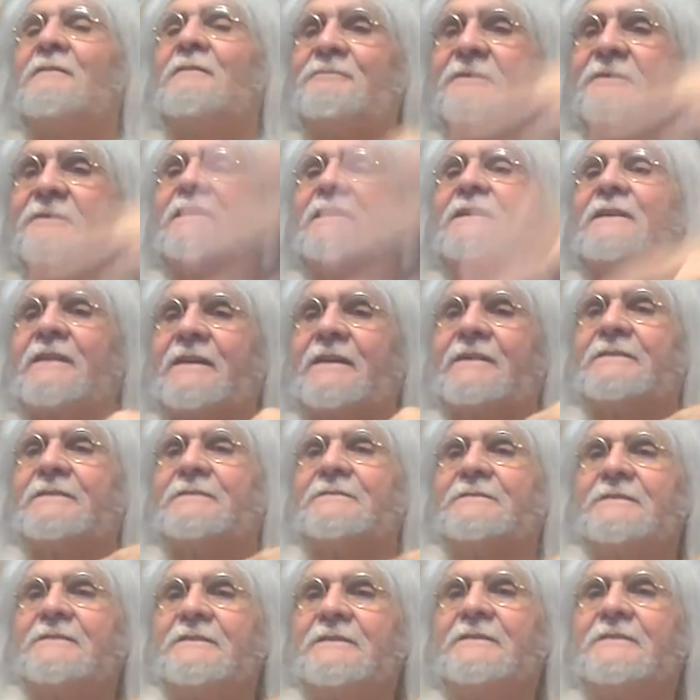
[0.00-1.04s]
I'm feeling it.
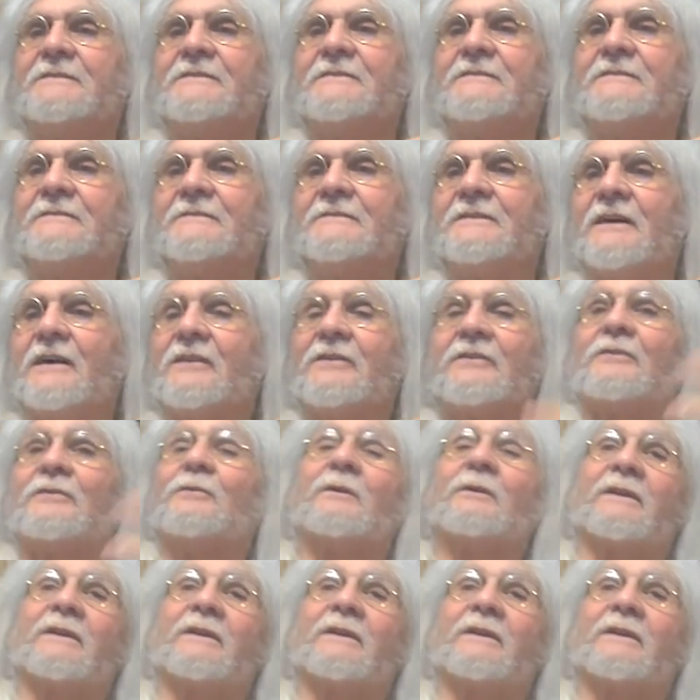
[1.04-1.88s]
I don't know